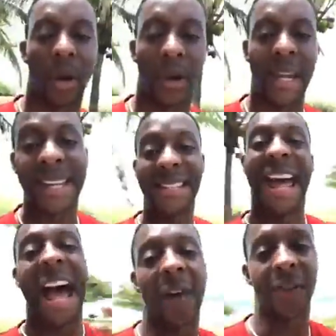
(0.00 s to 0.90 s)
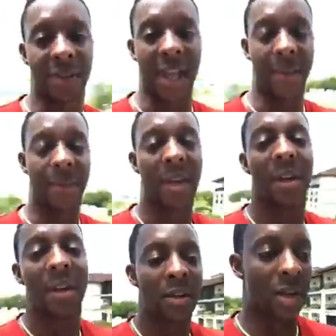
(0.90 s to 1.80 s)
Okay, that's an alpha state.
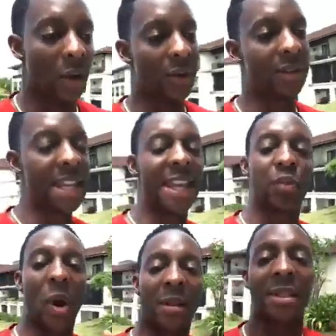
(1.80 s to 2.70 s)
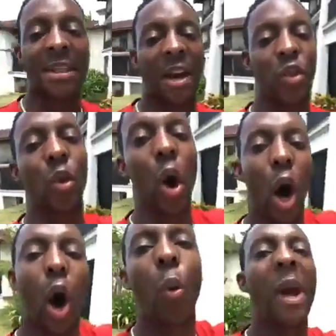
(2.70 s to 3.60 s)
So the thing is, write this down. You
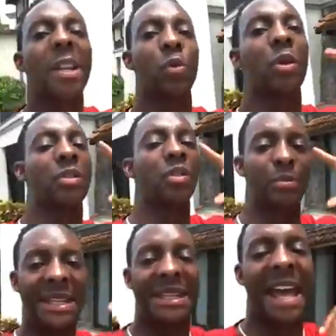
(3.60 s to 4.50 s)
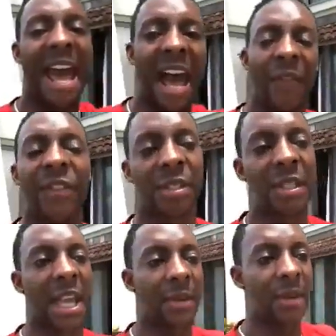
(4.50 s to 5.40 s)
always want to be in alpha
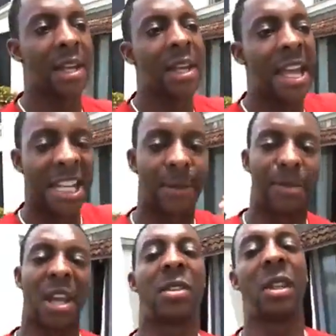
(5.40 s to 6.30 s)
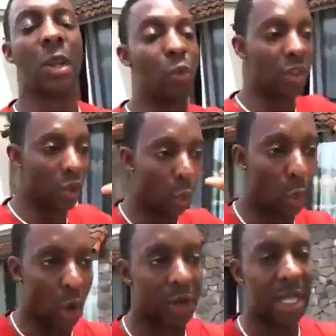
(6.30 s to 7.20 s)
state, especially when you're
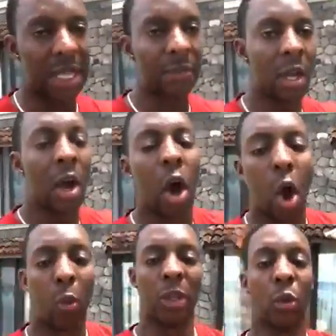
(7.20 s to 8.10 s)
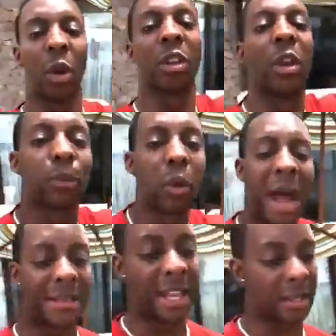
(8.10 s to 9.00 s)
working or when you're working on
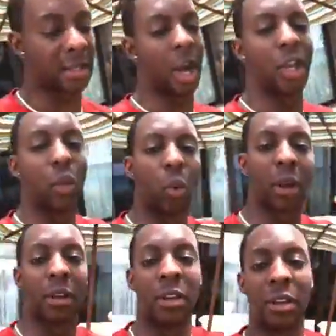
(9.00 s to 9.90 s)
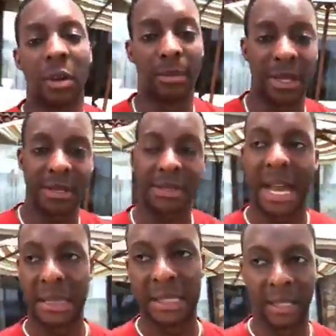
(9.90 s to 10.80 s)
projects or you're working on your business
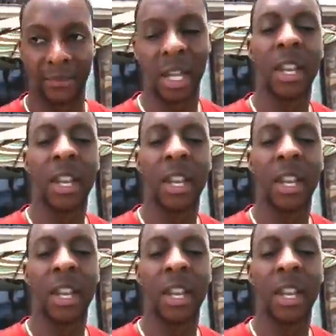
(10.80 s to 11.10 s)
idea.